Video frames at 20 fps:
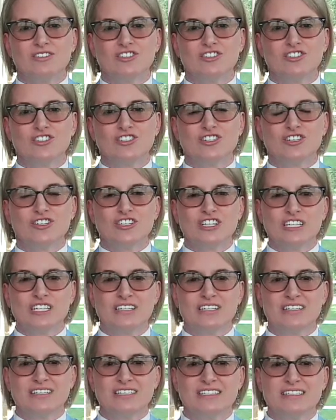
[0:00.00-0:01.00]

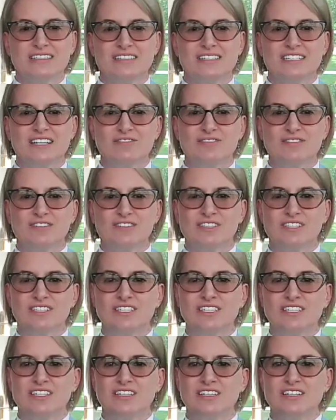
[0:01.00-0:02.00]
journey is
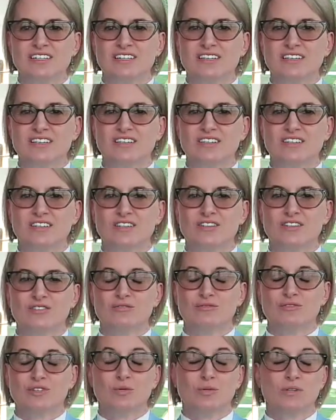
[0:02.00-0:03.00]
definitely the
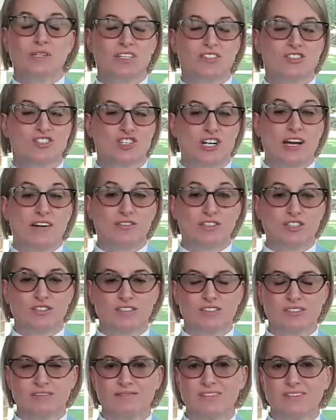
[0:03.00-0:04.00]
road less
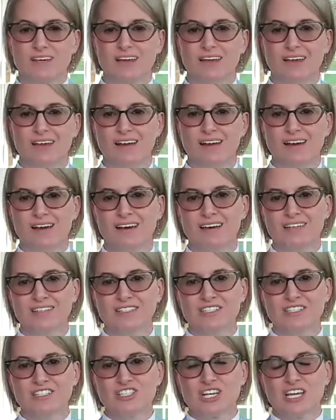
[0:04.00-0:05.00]
traveled
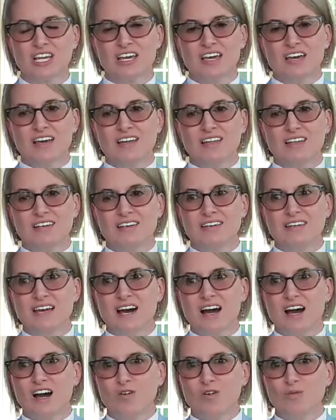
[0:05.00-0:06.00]
and
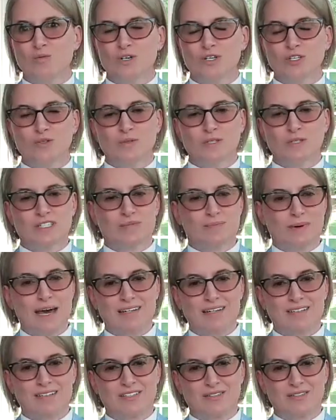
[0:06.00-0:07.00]
not what you
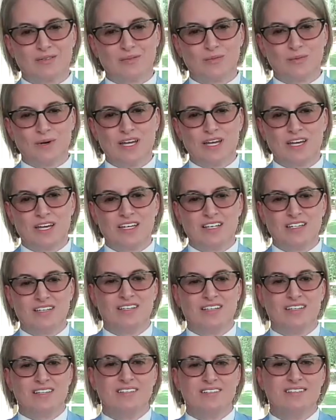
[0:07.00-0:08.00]
expect
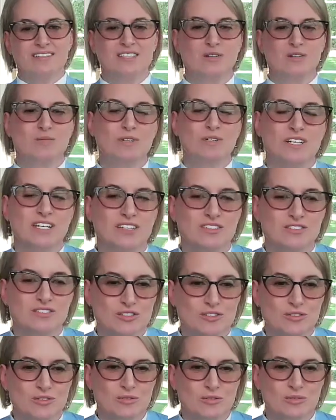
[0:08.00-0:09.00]
when someone hands
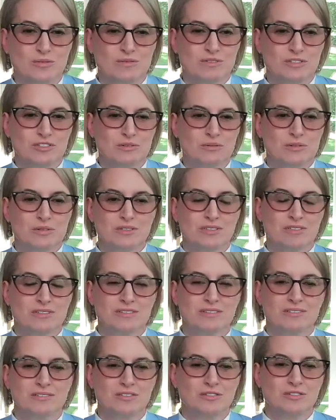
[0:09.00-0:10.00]
you
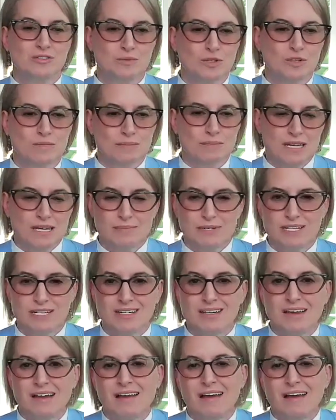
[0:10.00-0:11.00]
your newborn baby.